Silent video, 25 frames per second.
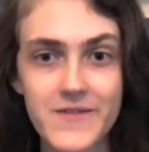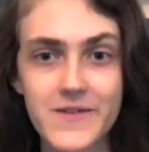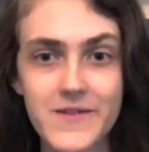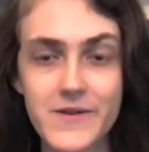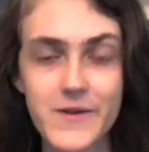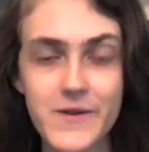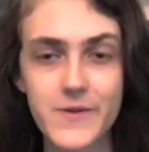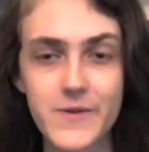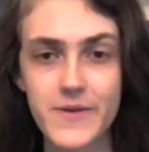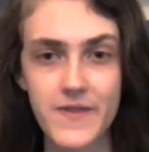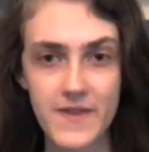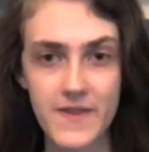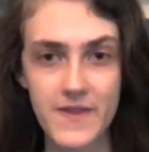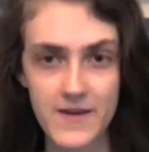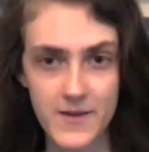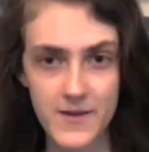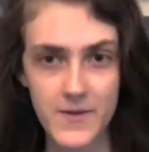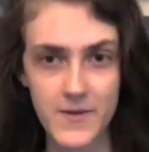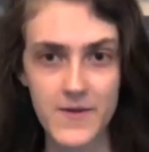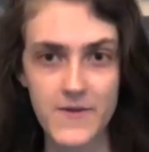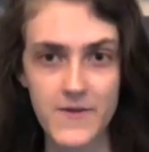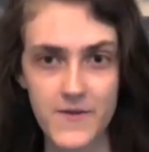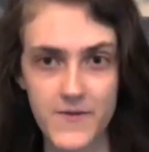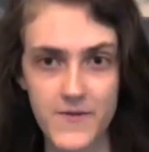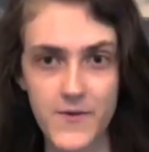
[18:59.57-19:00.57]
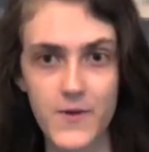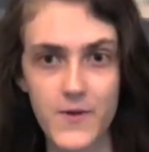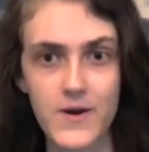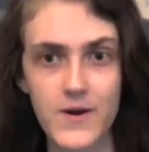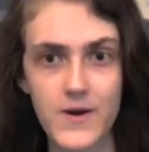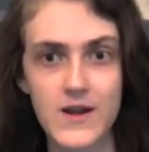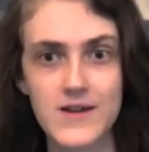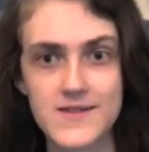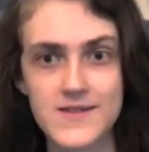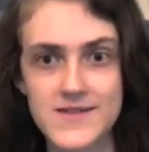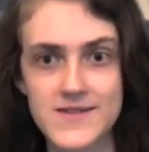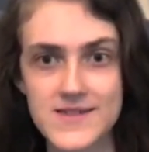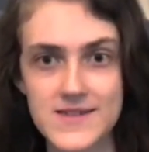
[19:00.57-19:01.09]
We think about the
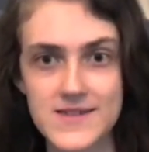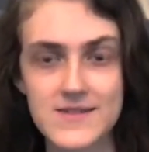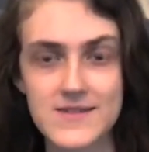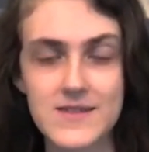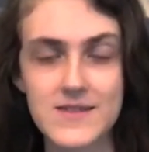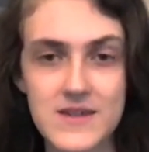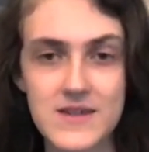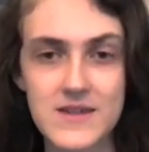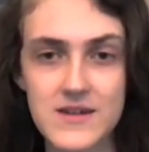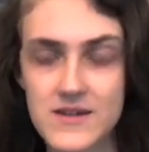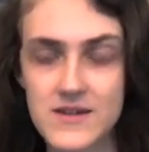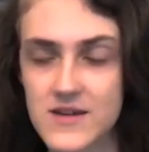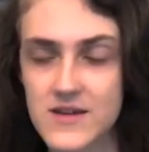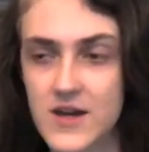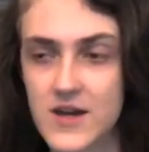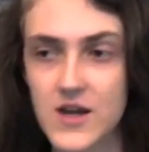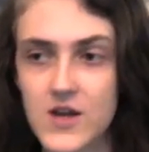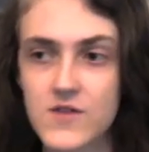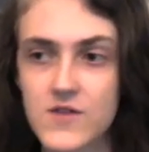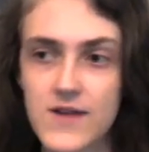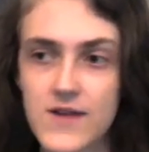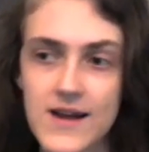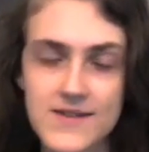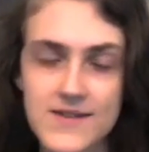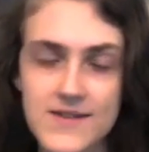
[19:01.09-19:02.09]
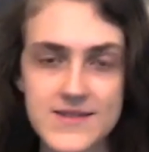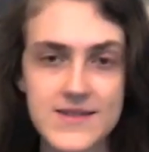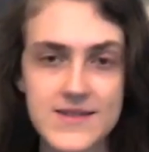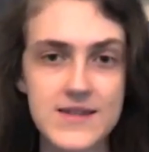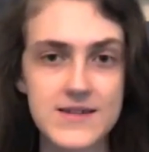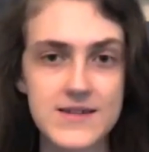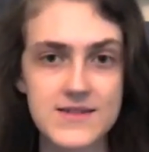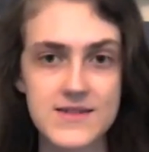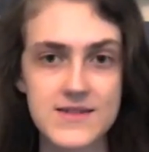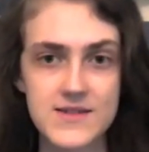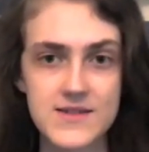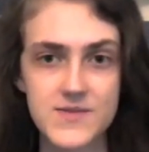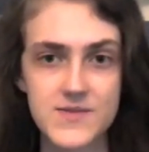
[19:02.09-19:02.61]
forests and the
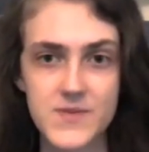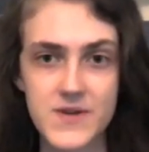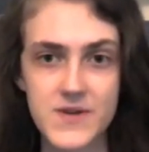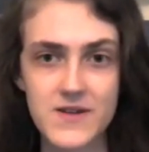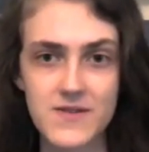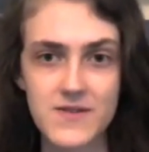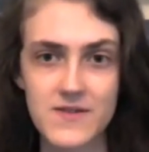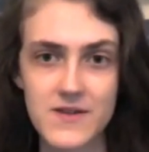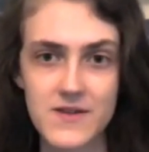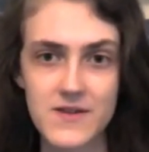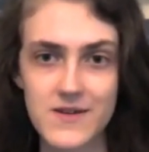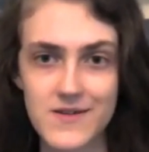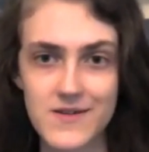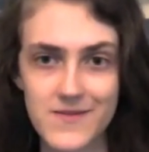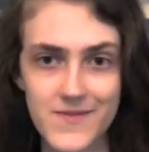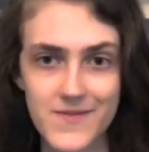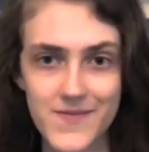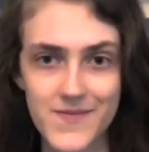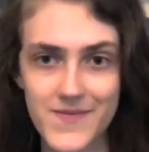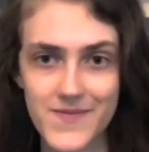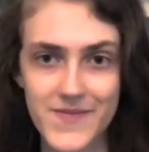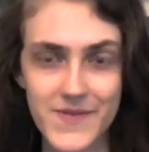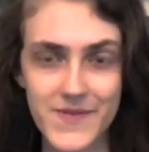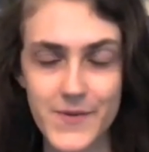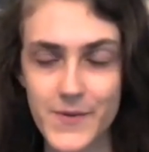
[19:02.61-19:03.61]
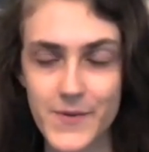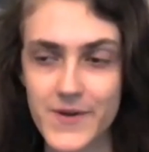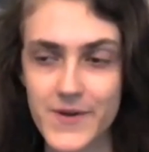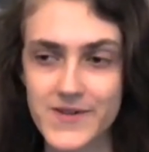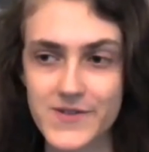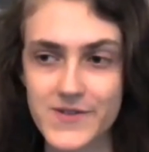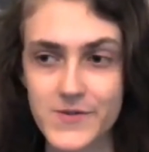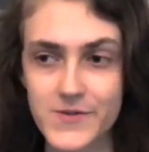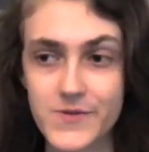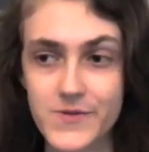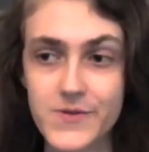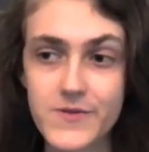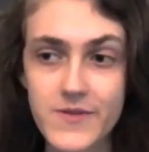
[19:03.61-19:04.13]
grasslands as being the
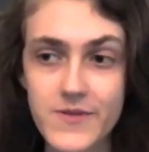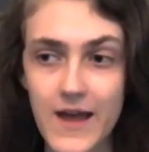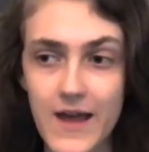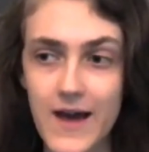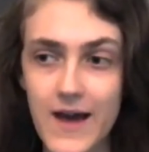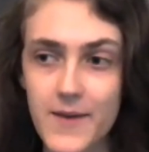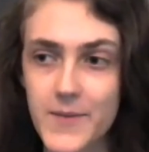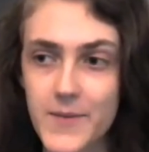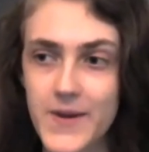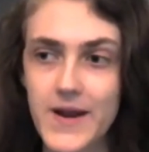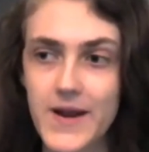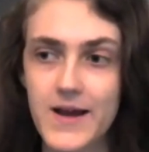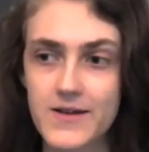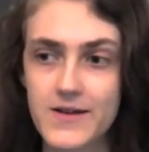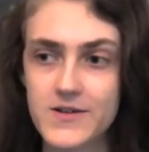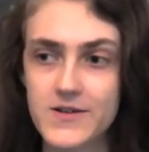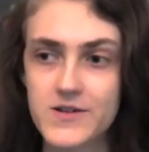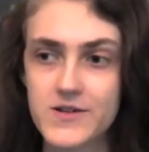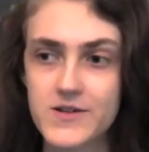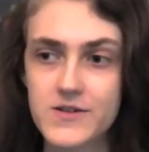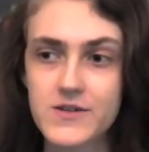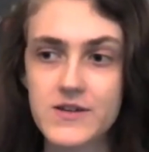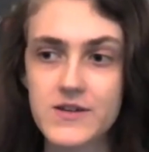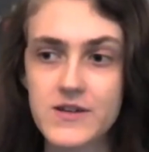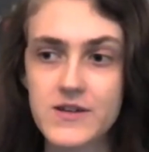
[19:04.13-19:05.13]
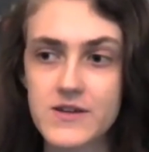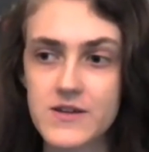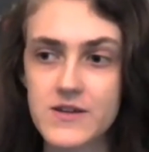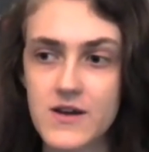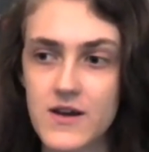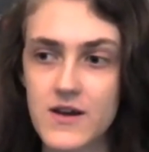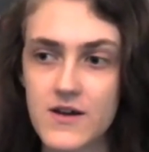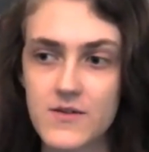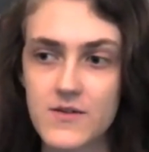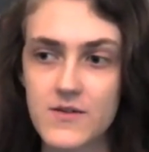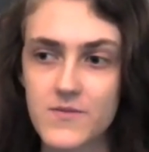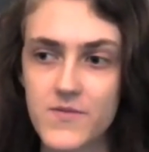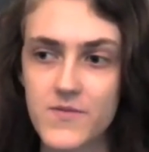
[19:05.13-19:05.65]
ones who do that, but actually
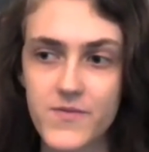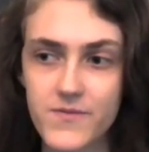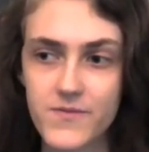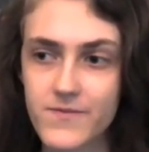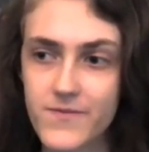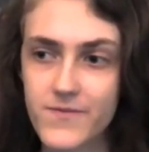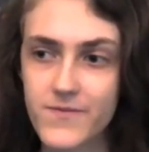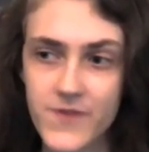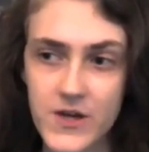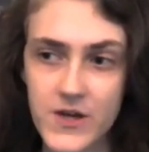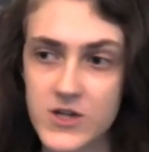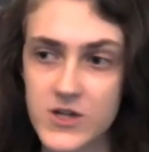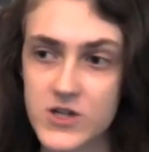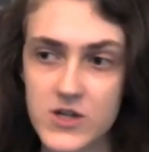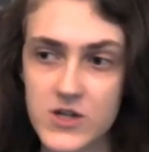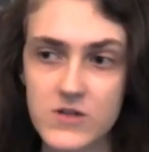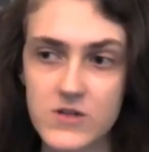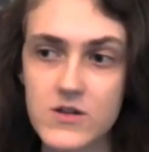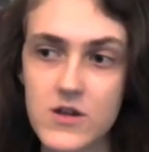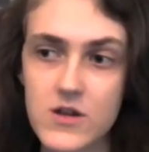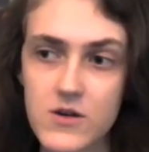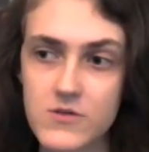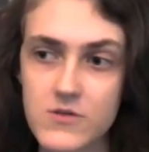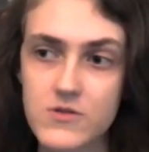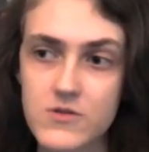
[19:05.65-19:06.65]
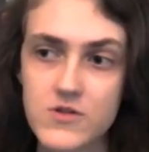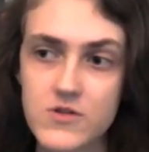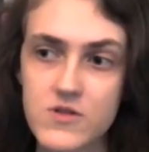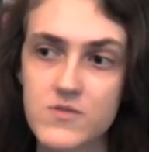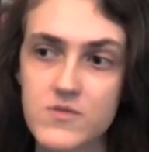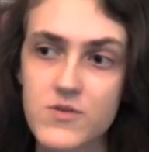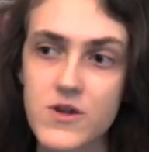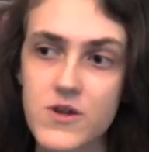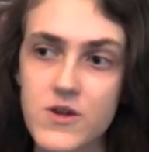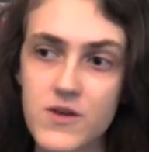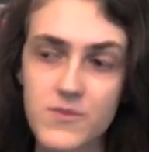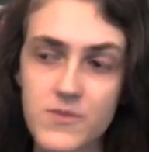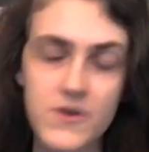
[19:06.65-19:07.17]
fish in the ocean
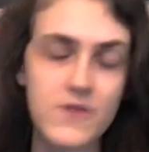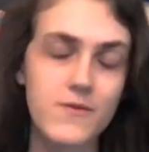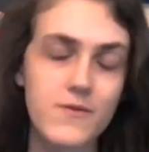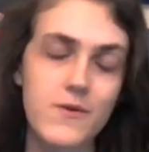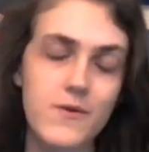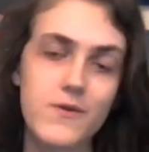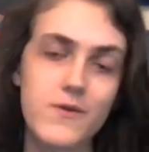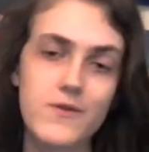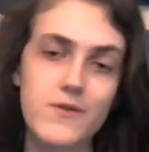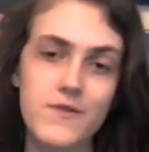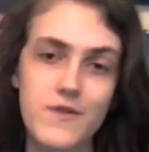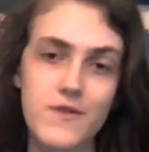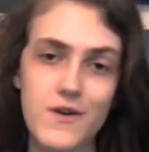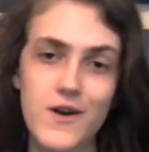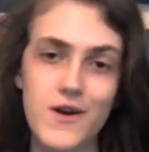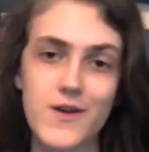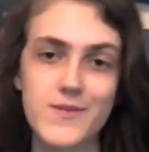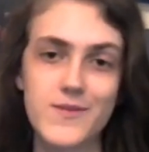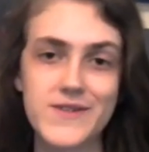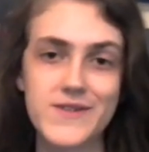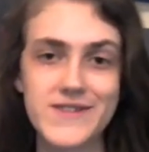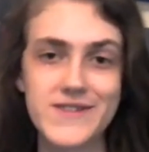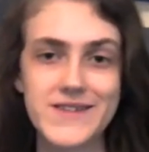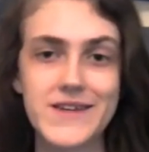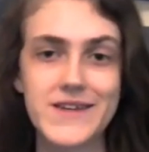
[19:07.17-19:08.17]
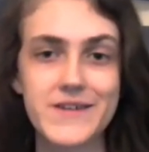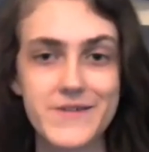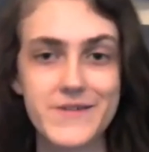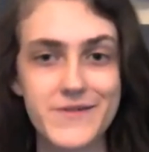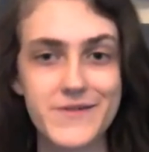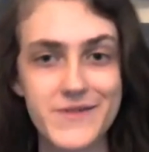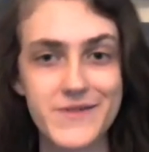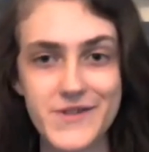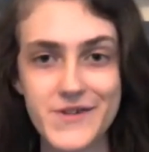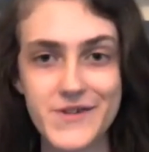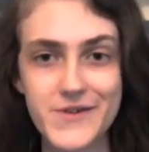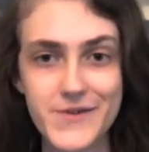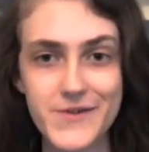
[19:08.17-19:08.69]
play a big role in the carbon cycle
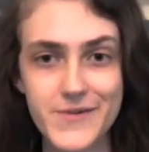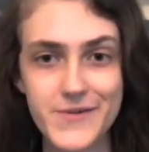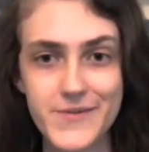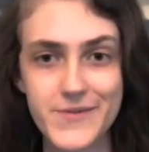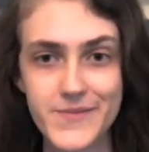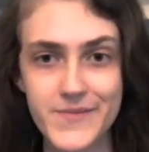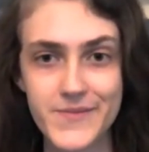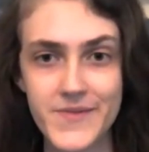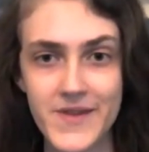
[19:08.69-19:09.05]
too.